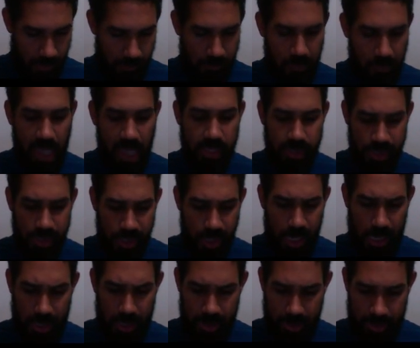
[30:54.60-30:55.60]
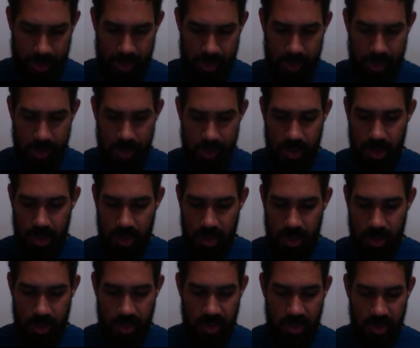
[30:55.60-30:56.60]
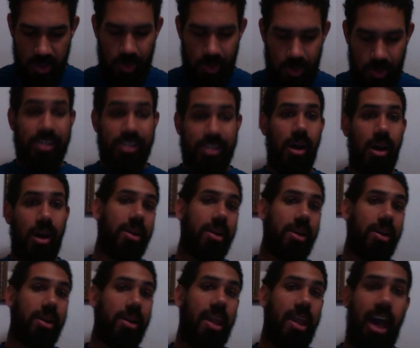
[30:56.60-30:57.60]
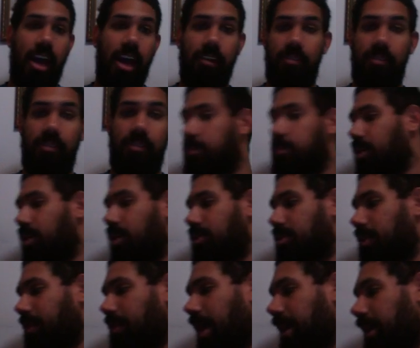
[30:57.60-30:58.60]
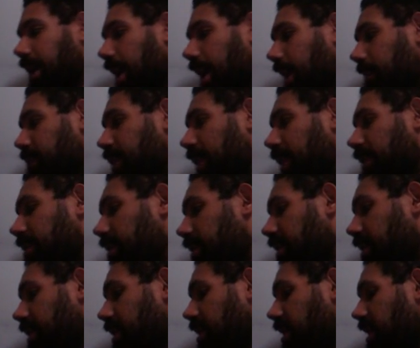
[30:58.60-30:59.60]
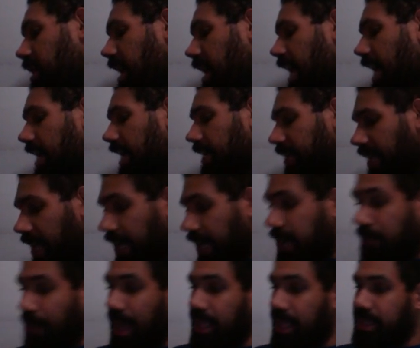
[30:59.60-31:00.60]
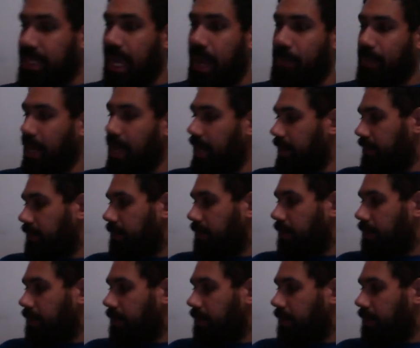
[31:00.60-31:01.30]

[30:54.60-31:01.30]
Magiarna, which I already have in most of my games and in my timeline.